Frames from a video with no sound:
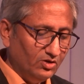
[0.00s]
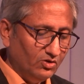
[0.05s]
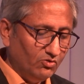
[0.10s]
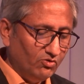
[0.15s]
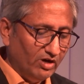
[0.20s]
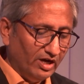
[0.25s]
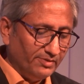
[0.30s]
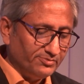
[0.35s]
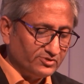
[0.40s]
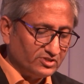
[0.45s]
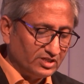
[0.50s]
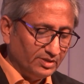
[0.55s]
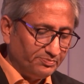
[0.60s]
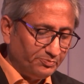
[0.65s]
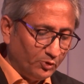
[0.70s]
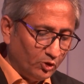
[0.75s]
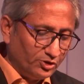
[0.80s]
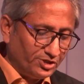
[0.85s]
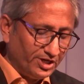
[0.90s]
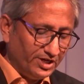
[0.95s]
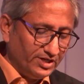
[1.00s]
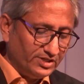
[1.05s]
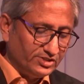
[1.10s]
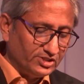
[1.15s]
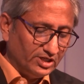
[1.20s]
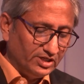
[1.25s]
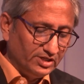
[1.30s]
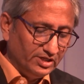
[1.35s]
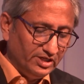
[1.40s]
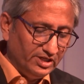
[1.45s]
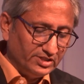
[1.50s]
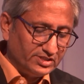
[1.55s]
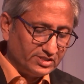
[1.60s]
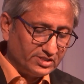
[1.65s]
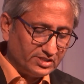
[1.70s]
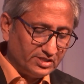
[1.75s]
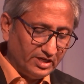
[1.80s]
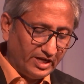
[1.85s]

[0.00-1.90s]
who have supported journalists